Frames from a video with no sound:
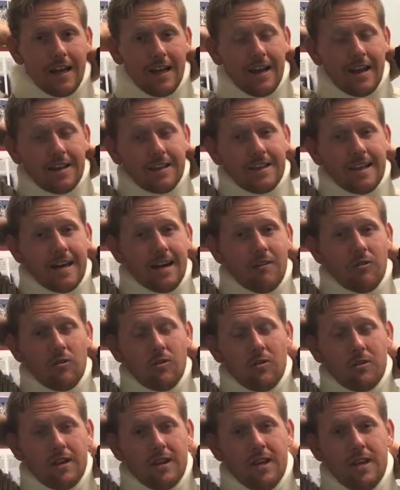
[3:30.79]
and that
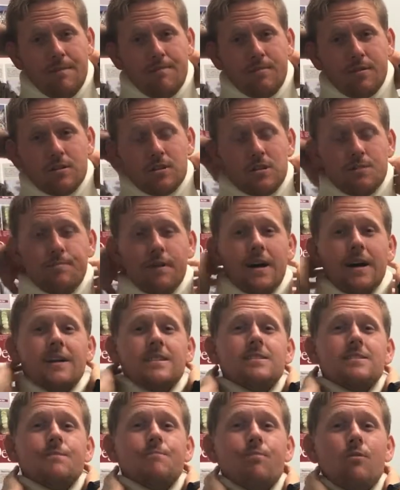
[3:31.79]
will keep your
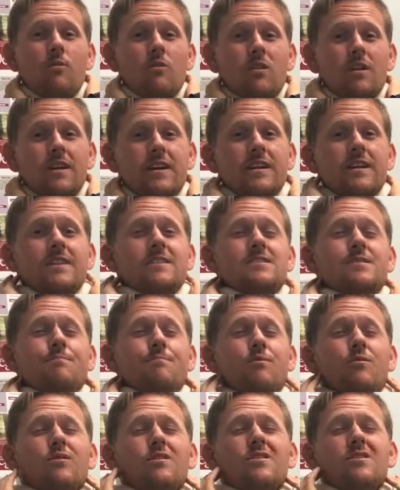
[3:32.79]
spine supported and
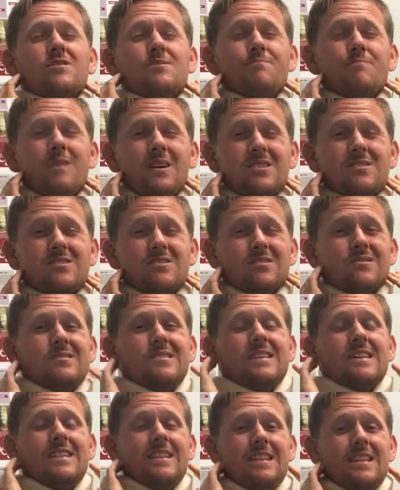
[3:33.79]
support those
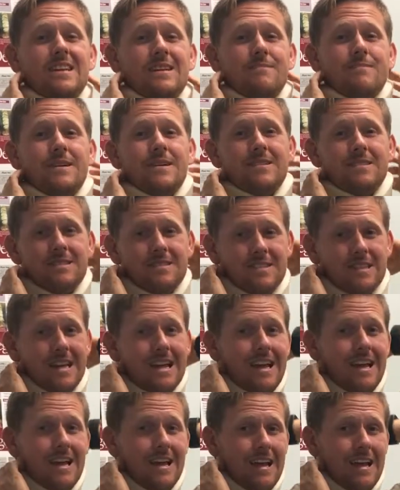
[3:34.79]
muscles and ligaments